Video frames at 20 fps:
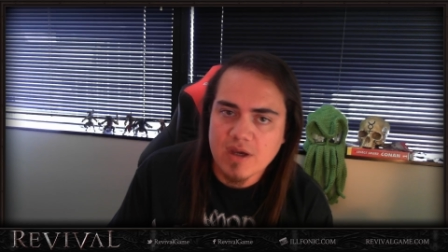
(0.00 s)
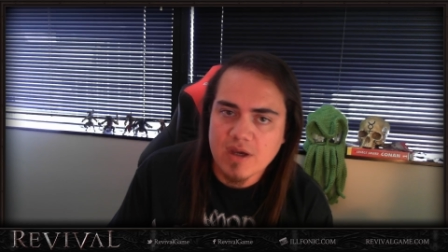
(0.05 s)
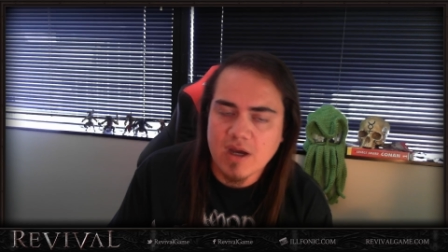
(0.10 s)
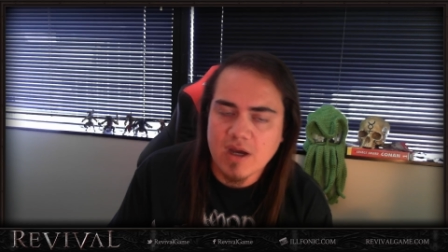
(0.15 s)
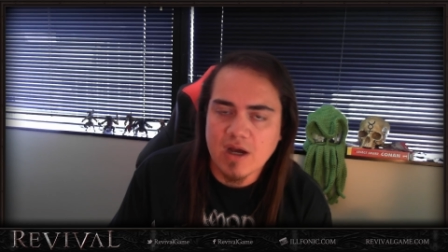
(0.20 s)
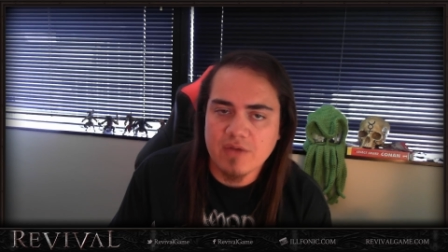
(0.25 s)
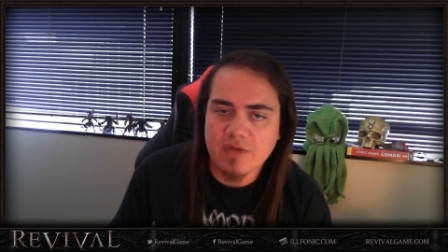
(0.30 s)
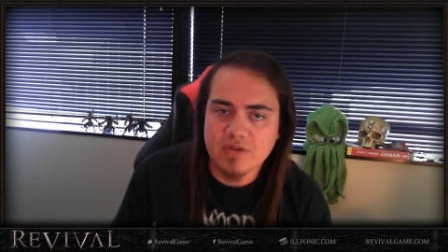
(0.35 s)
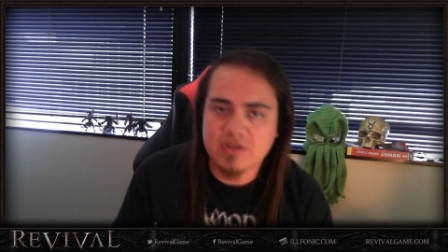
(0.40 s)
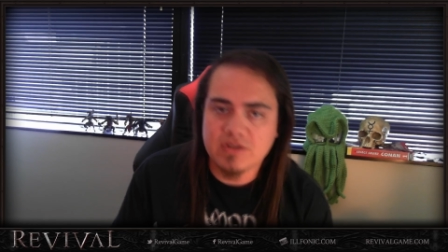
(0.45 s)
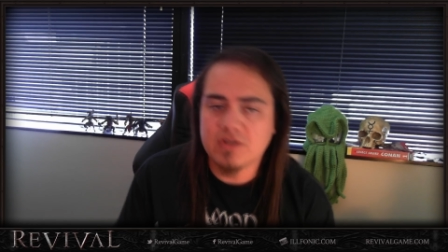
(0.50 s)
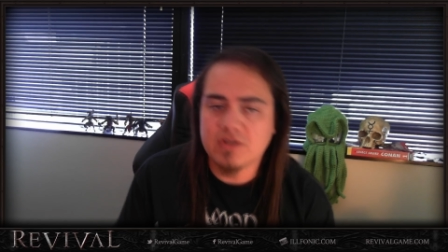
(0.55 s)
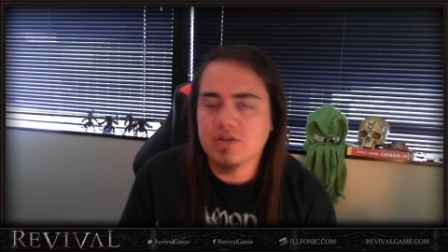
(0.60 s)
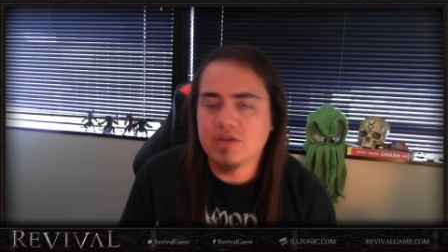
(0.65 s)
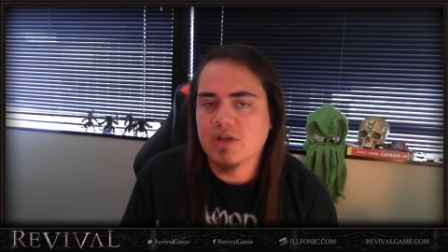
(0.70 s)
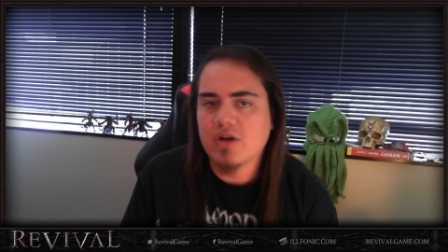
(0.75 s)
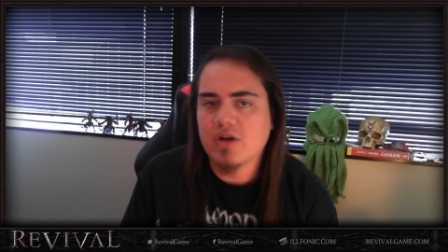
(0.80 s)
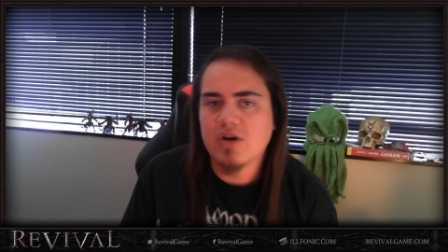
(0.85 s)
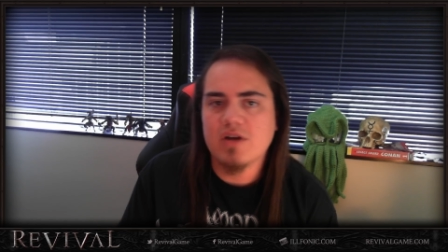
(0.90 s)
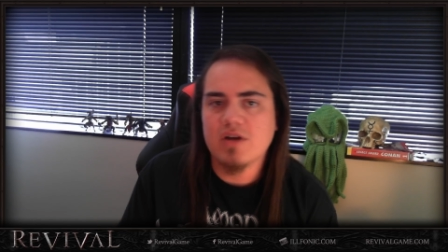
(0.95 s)
Uh, this is
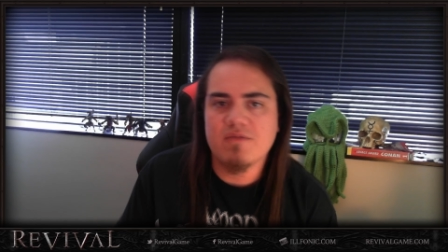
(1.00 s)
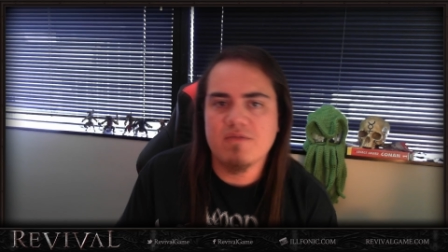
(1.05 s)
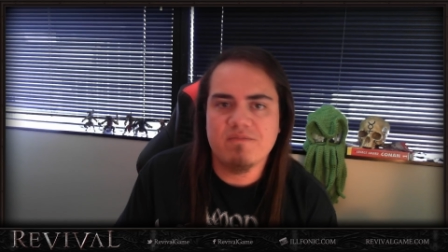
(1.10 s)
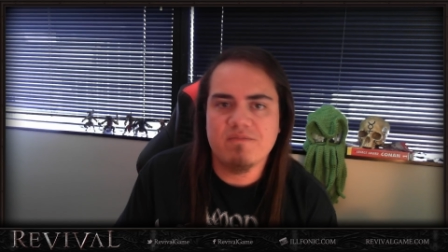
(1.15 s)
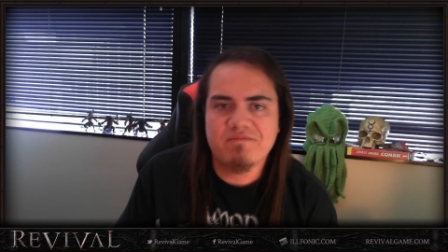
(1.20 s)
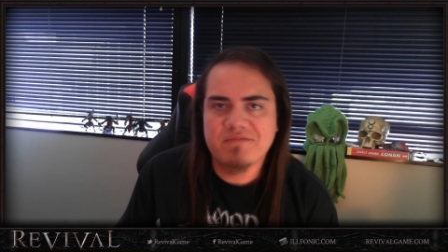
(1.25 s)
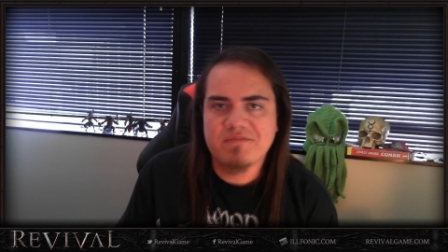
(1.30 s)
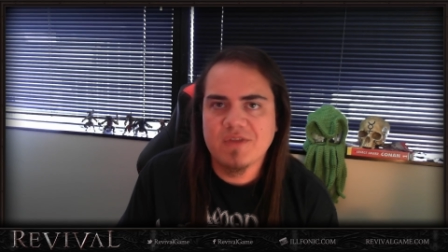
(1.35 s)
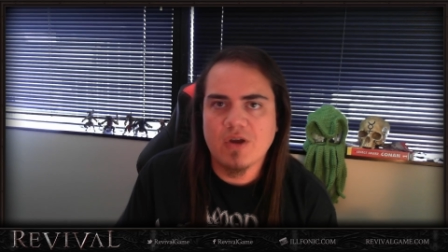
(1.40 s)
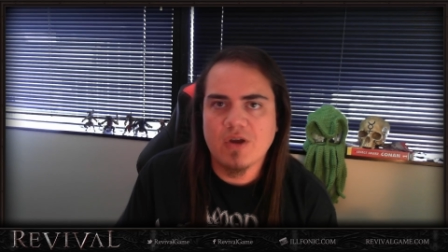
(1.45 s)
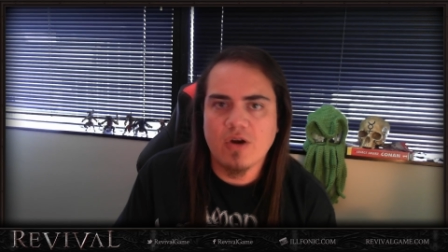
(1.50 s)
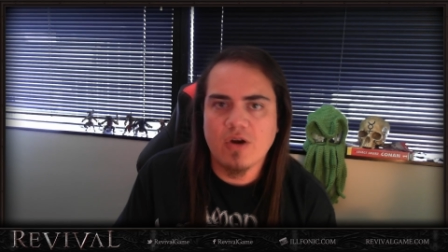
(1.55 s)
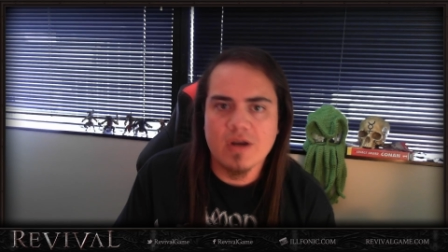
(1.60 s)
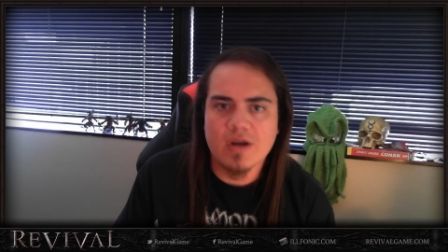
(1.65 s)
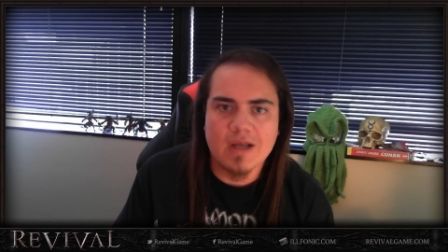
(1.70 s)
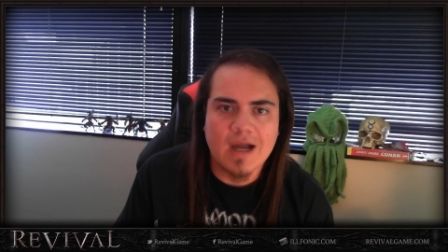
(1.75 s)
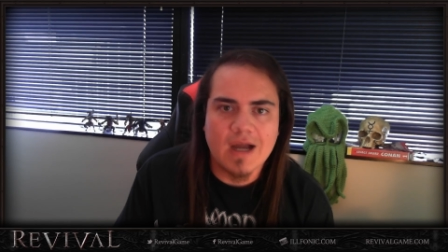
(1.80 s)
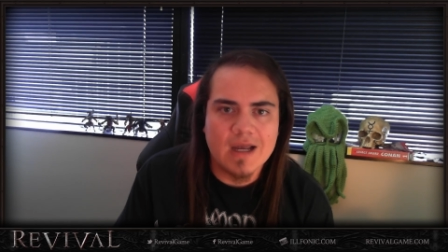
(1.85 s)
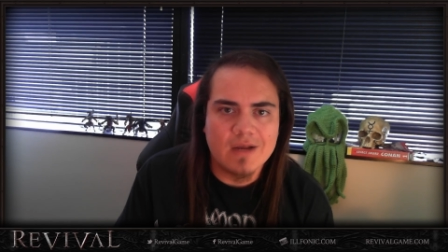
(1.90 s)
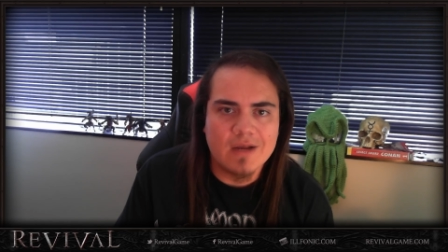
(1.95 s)
a current
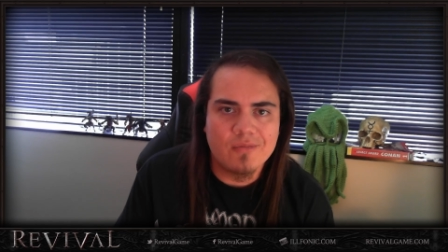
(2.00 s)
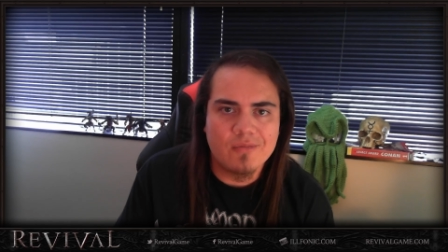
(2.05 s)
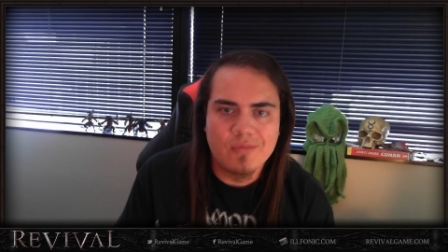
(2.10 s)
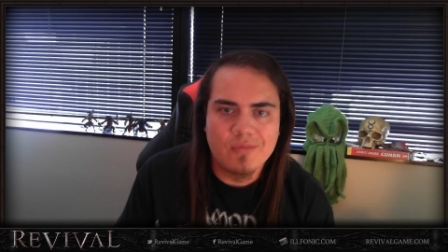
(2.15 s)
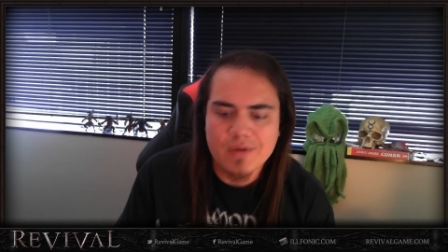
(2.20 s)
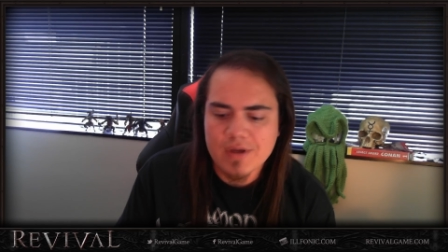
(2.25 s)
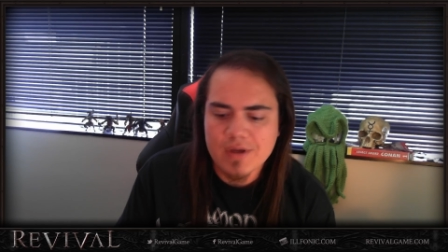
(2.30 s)
current kind of